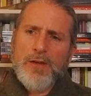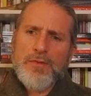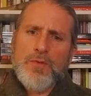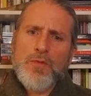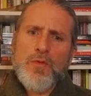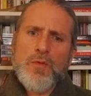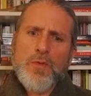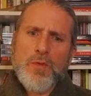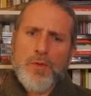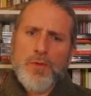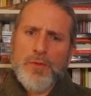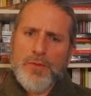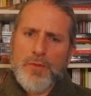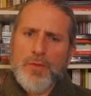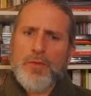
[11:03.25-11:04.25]
for
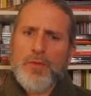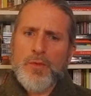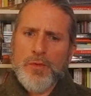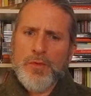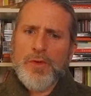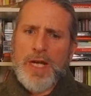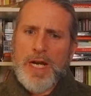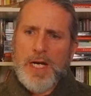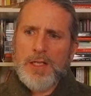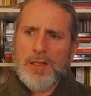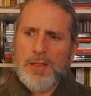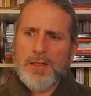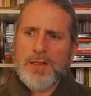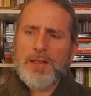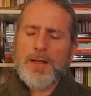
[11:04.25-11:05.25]
for the Northern
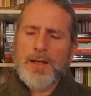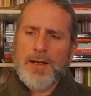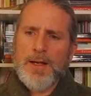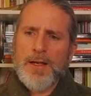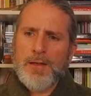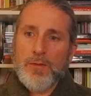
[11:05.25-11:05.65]
Ireland uh,